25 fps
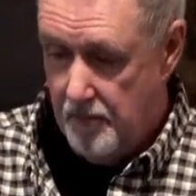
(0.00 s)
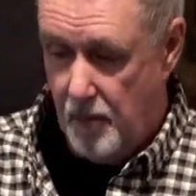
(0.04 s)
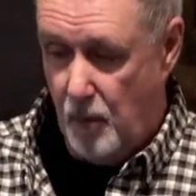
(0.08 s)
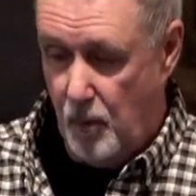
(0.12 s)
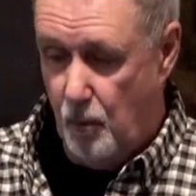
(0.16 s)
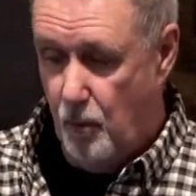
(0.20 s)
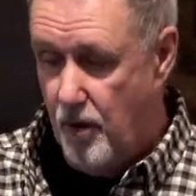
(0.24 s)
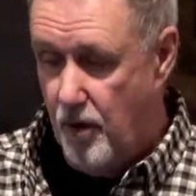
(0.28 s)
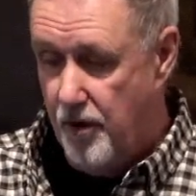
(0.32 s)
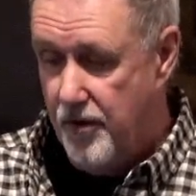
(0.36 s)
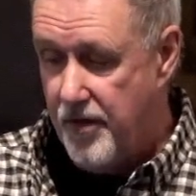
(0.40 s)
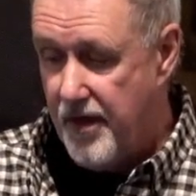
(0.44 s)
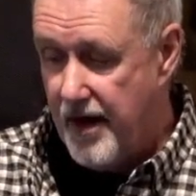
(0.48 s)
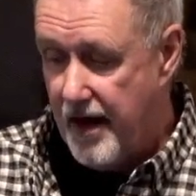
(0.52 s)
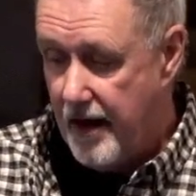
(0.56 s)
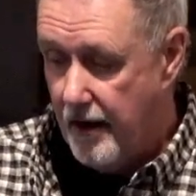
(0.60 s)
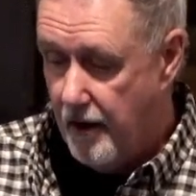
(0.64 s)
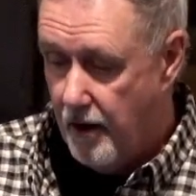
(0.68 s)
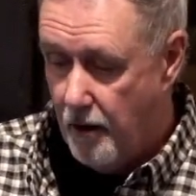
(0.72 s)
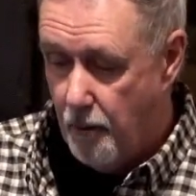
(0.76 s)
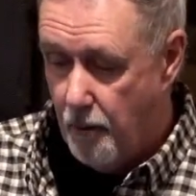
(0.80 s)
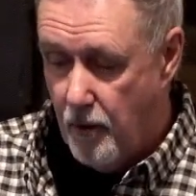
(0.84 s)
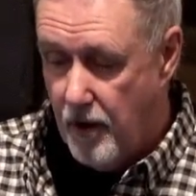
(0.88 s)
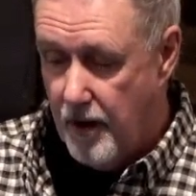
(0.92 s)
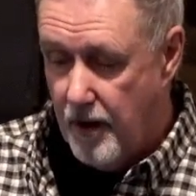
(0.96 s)
We're
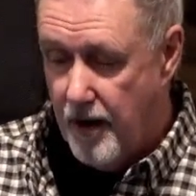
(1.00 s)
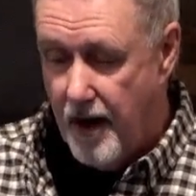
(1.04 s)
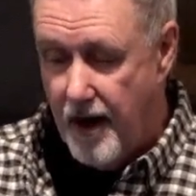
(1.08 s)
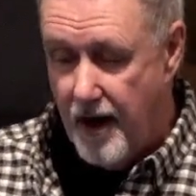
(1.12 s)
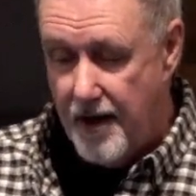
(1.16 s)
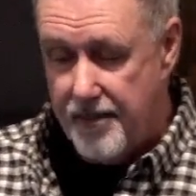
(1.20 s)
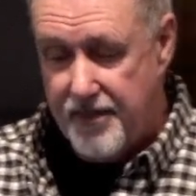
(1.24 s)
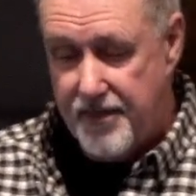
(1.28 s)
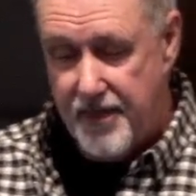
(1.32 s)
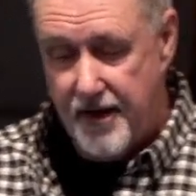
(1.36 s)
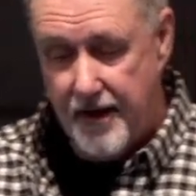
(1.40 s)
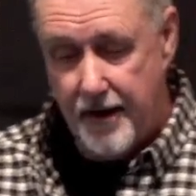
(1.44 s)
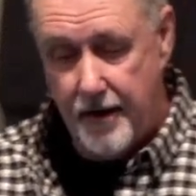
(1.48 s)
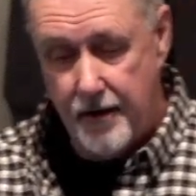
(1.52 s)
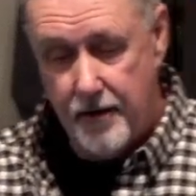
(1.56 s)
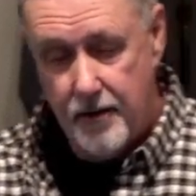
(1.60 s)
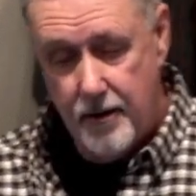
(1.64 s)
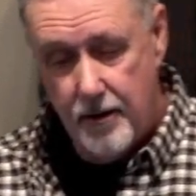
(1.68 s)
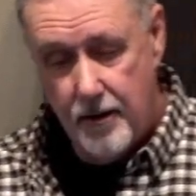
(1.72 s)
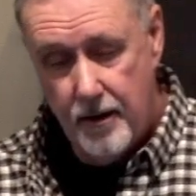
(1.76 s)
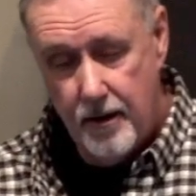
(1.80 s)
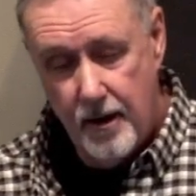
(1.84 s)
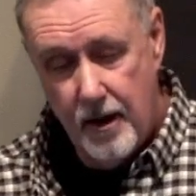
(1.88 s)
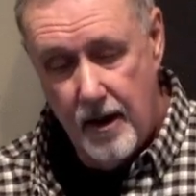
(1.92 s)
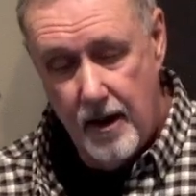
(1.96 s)
there, we're not there.
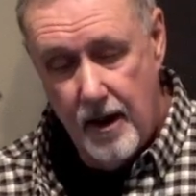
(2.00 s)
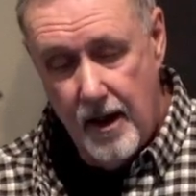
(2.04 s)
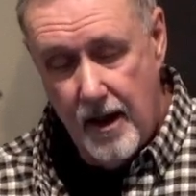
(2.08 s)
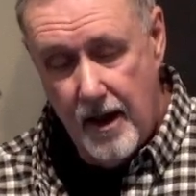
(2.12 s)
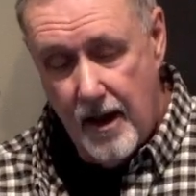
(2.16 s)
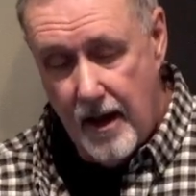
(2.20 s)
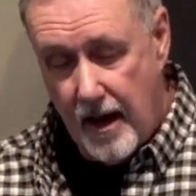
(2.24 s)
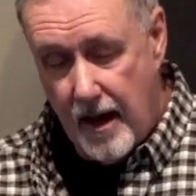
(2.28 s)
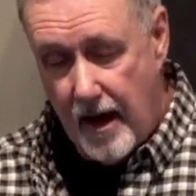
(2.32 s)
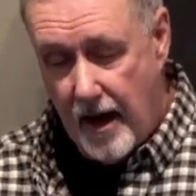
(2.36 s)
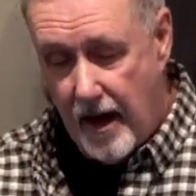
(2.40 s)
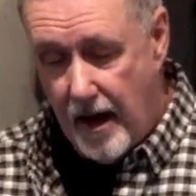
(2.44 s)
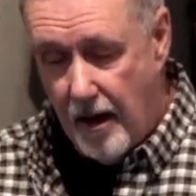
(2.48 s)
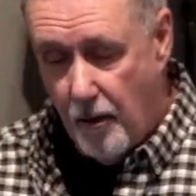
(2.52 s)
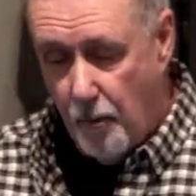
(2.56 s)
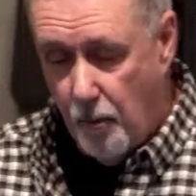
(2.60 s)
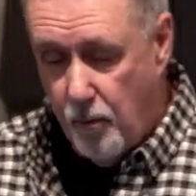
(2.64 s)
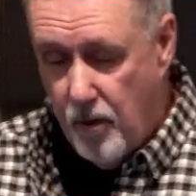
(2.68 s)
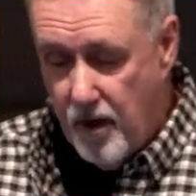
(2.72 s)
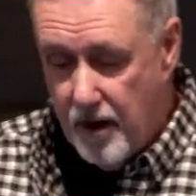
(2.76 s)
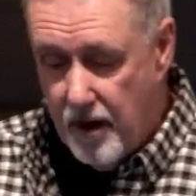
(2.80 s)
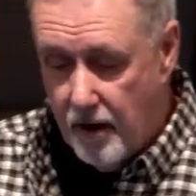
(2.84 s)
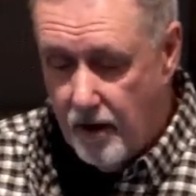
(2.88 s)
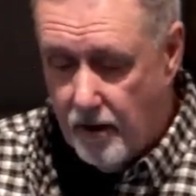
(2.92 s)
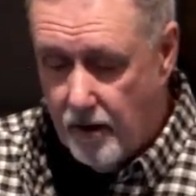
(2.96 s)
Uh,
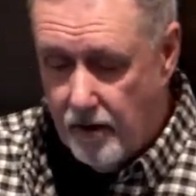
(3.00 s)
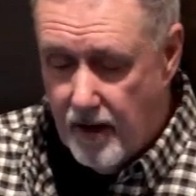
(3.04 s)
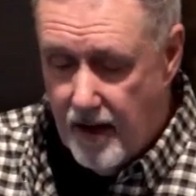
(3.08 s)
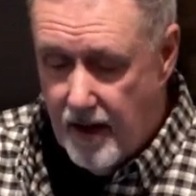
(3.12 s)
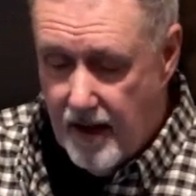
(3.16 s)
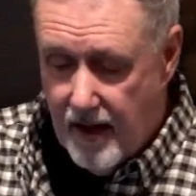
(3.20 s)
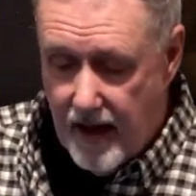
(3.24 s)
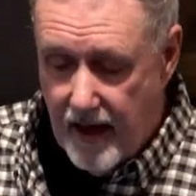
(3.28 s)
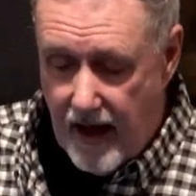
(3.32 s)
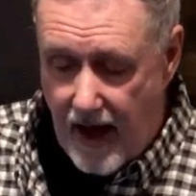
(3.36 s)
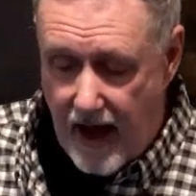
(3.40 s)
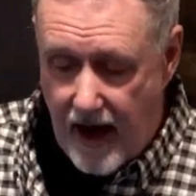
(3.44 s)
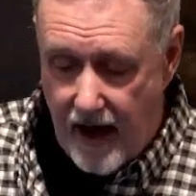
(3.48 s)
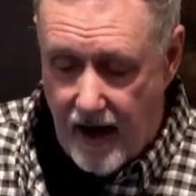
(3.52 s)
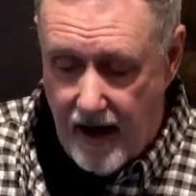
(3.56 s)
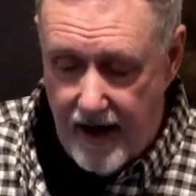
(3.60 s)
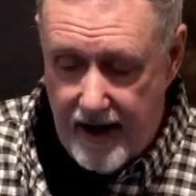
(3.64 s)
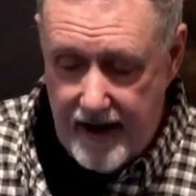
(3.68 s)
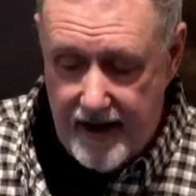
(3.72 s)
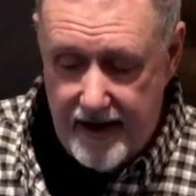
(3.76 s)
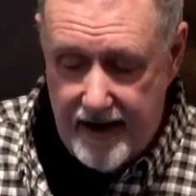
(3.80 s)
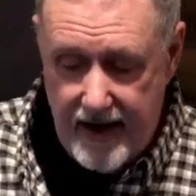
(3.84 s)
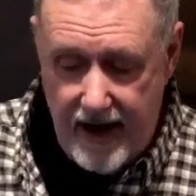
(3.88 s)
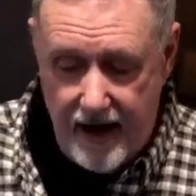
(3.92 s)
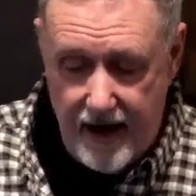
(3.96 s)
we'll, uh,
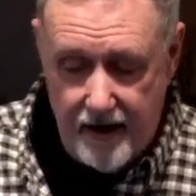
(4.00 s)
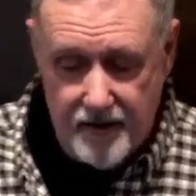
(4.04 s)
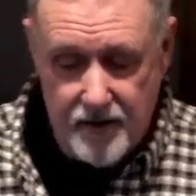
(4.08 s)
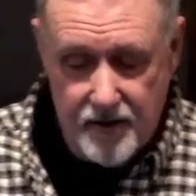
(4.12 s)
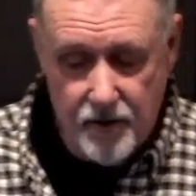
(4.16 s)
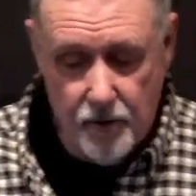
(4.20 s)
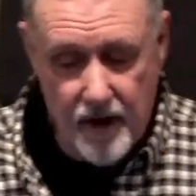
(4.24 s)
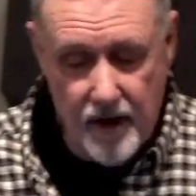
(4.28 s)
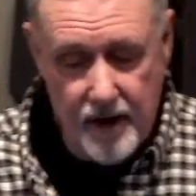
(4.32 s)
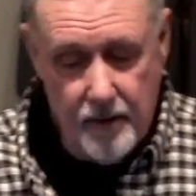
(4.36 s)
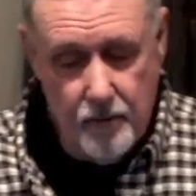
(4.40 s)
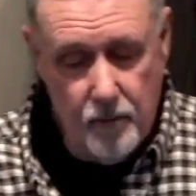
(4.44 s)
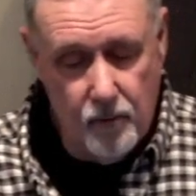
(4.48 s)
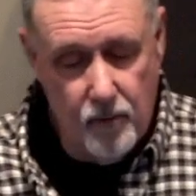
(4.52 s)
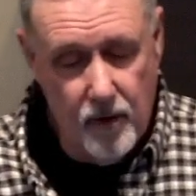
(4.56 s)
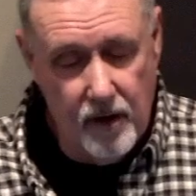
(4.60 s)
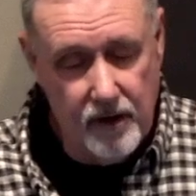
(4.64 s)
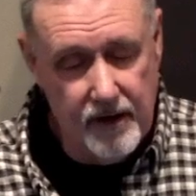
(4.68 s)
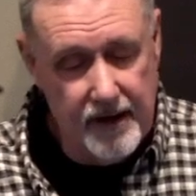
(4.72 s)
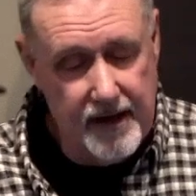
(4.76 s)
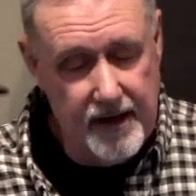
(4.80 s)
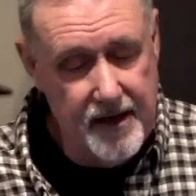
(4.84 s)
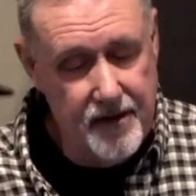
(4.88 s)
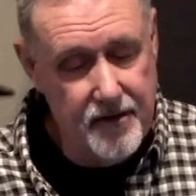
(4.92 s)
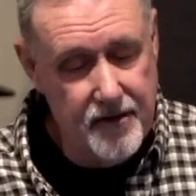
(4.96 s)
in our doing,
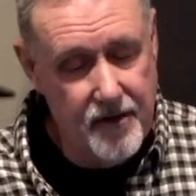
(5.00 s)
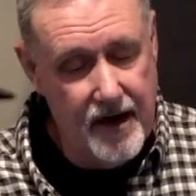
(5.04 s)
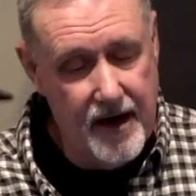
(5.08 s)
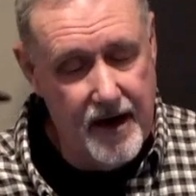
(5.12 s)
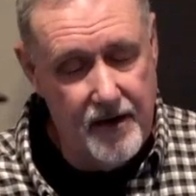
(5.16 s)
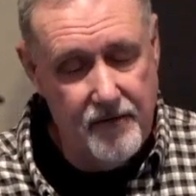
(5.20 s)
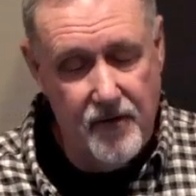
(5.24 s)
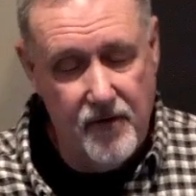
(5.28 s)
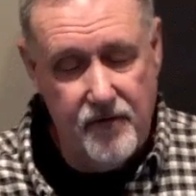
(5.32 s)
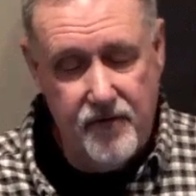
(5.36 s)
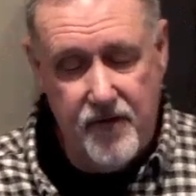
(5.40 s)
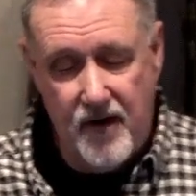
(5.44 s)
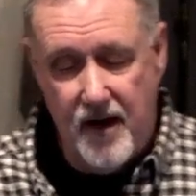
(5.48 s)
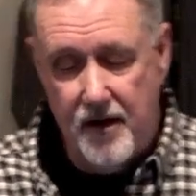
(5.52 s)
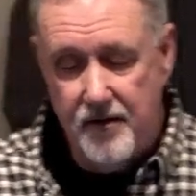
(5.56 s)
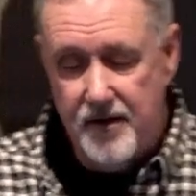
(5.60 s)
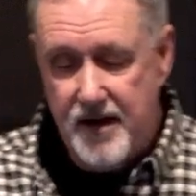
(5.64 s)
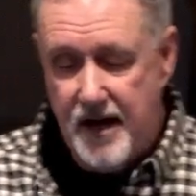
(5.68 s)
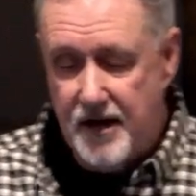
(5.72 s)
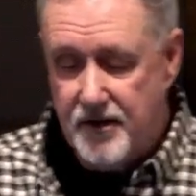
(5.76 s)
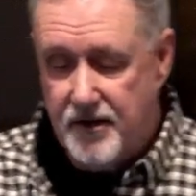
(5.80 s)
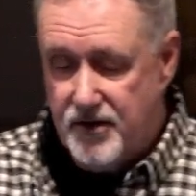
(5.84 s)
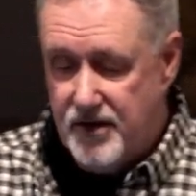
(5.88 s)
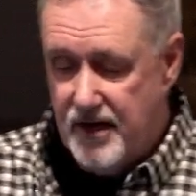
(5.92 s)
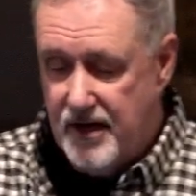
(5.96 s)
we'll either have a
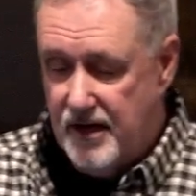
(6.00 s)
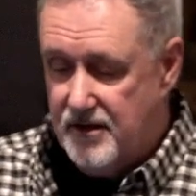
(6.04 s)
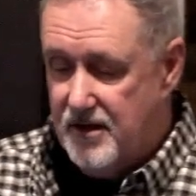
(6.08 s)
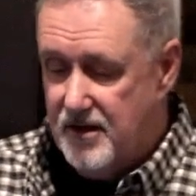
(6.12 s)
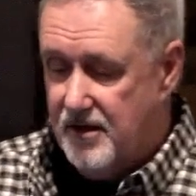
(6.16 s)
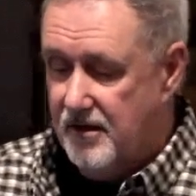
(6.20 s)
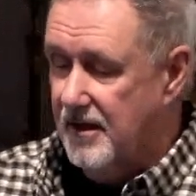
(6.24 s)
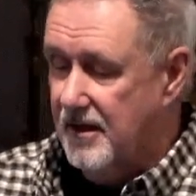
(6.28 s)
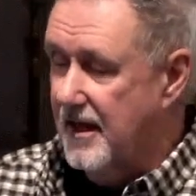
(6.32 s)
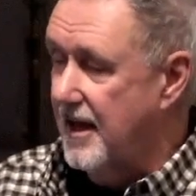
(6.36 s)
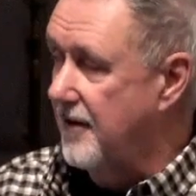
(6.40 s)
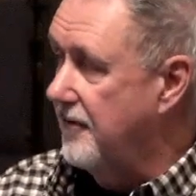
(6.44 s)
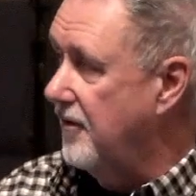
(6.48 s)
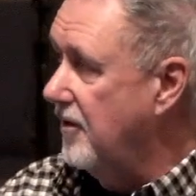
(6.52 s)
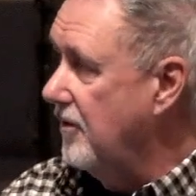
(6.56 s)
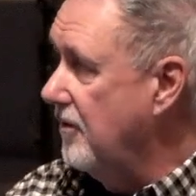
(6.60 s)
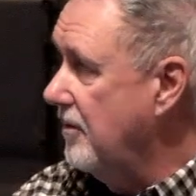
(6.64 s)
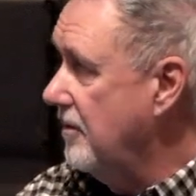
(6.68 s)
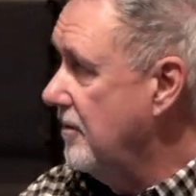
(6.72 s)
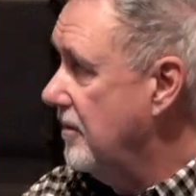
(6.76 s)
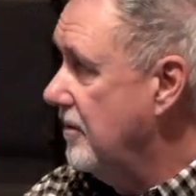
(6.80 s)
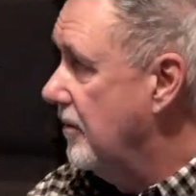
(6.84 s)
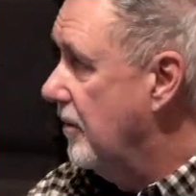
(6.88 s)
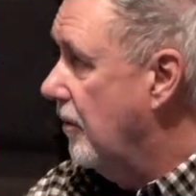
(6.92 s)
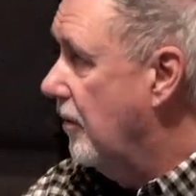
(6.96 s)
foundation that's
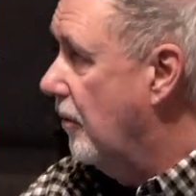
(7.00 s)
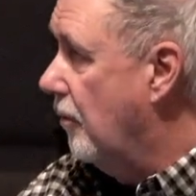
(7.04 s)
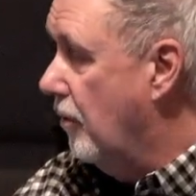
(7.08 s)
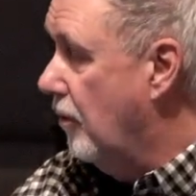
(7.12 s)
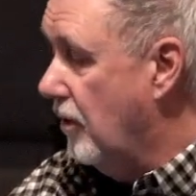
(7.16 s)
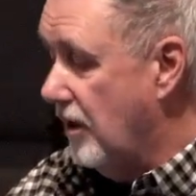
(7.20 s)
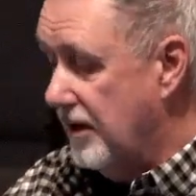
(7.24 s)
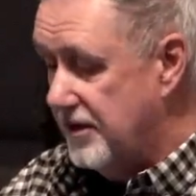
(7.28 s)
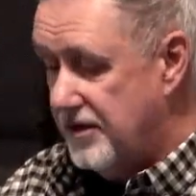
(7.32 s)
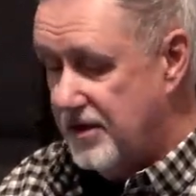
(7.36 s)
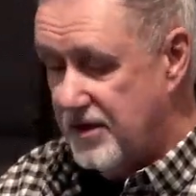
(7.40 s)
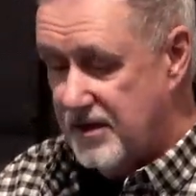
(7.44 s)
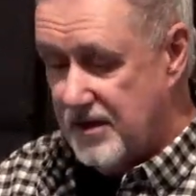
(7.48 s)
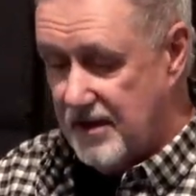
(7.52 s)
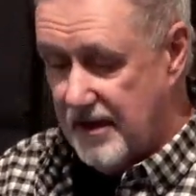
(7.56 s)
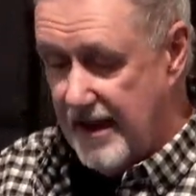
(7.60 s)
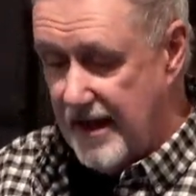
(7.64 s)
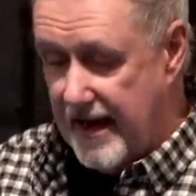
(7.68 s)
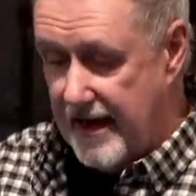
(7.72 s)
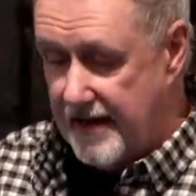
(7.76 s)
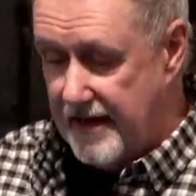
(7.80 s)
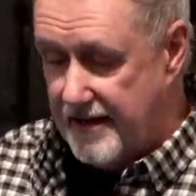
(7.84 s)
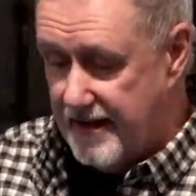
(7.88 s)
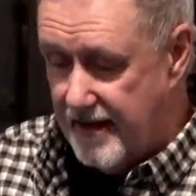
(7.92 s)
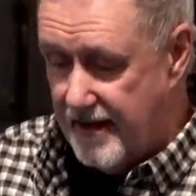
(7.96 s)
level or it's
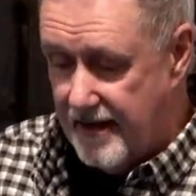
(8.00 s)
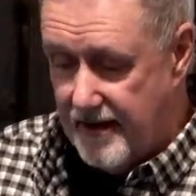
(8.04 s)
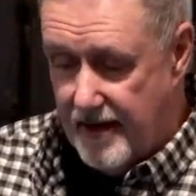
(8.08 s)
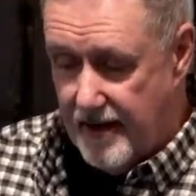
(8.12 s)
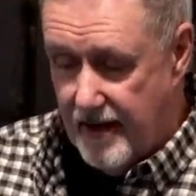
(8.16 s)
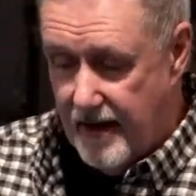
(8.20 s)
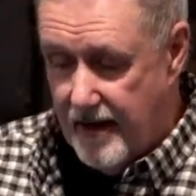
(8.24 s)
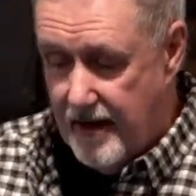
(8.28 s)
slanted,